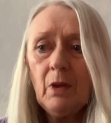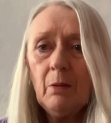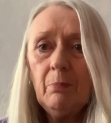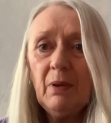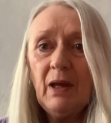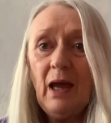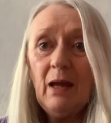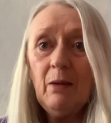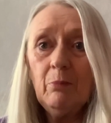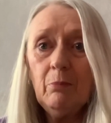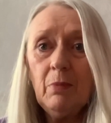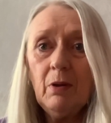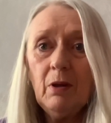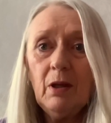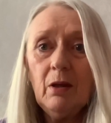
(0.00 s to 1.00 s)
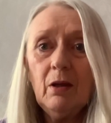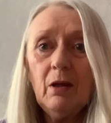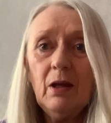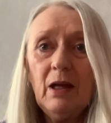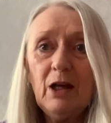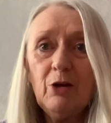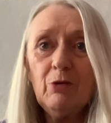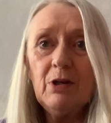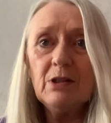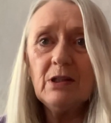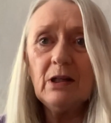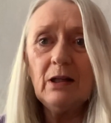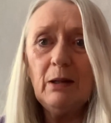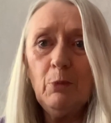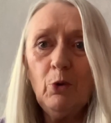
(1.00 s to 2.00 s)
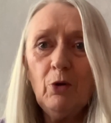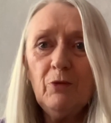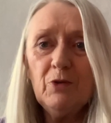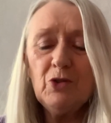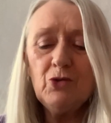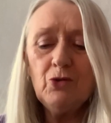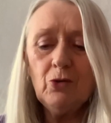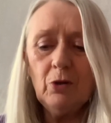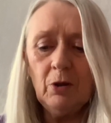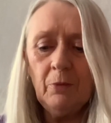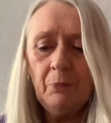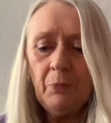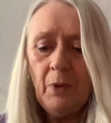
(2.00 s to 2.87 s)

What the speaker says: became increasingly more of a struggle.